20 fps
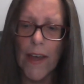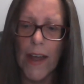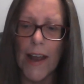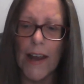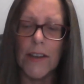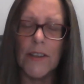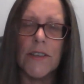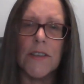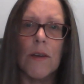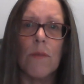
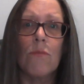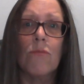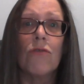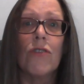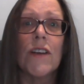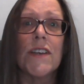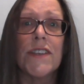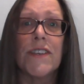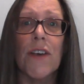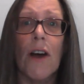and some
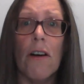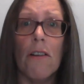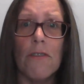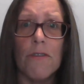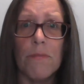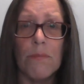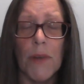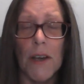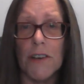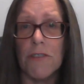
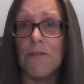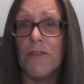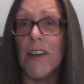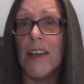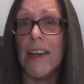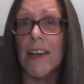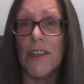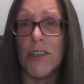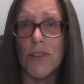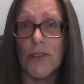resolvement for
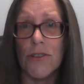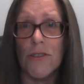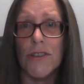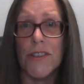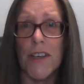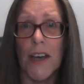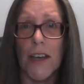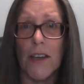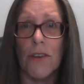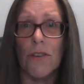
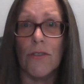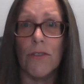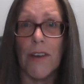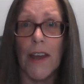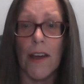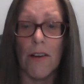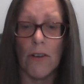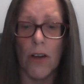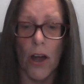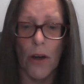issues that you're
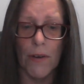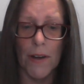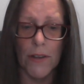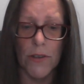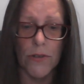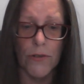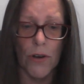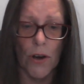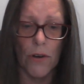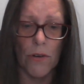now going
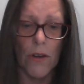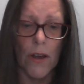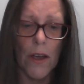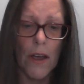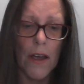through.